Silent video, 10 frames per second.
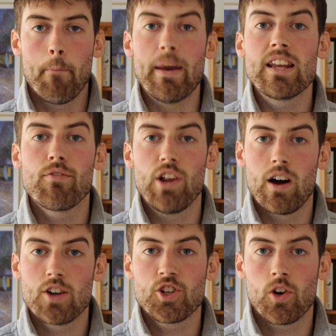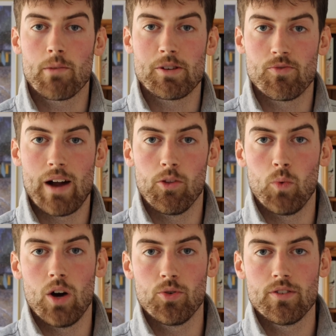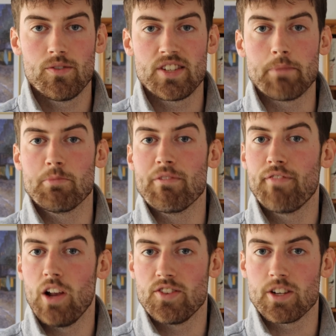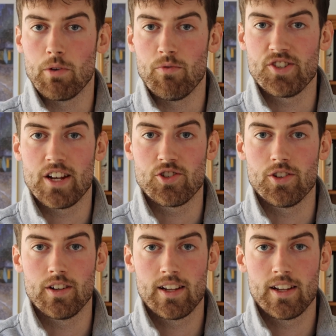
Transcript: Many of the large economies around the world seem to be flirting with recession,